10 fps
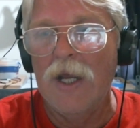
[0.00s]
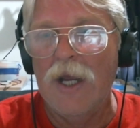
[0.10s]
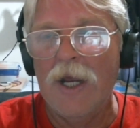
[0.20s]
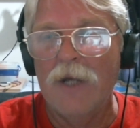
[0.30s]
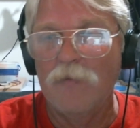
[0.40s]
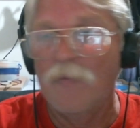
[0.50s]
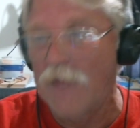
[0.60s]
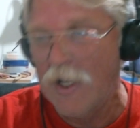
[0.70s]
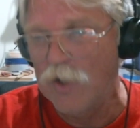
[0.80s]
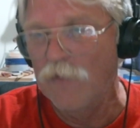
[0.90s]
And
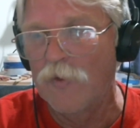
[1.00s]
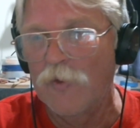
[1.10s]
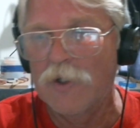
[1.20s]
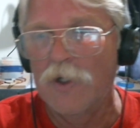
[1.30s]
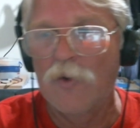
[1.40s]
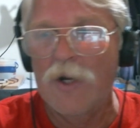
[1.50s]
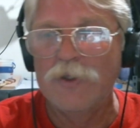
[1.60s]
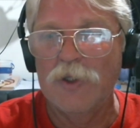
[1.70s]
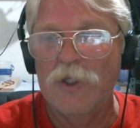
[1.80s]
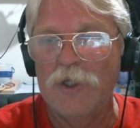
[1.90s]
thank you for the
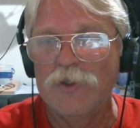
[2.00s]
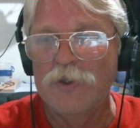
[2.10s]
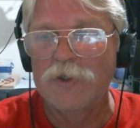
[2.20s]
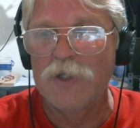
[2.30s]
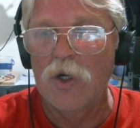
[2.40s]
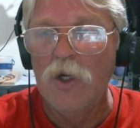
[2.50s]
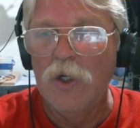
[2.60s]
congratulations there.